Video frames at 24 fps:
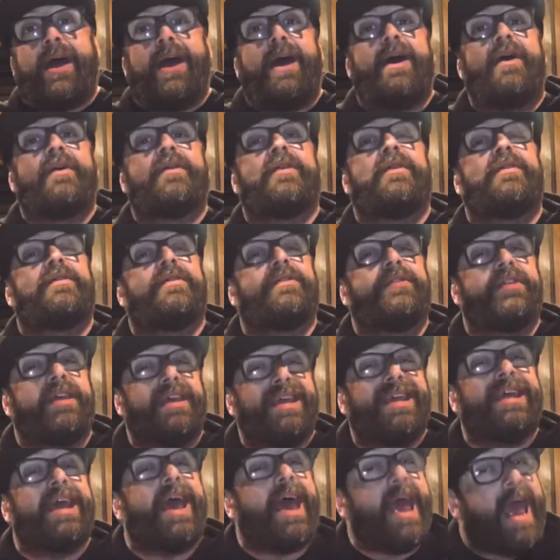out
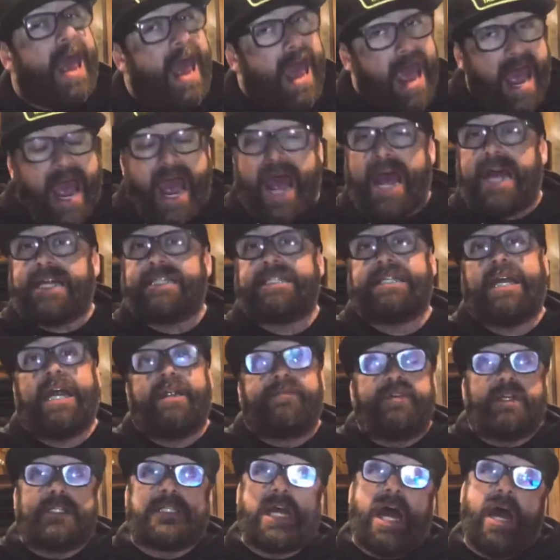the ass
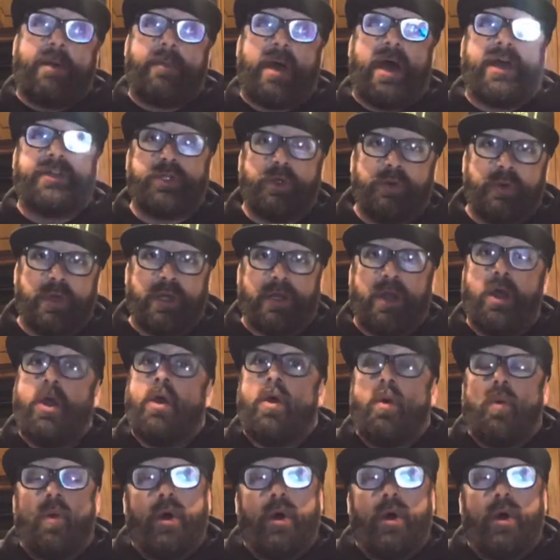every time I do it.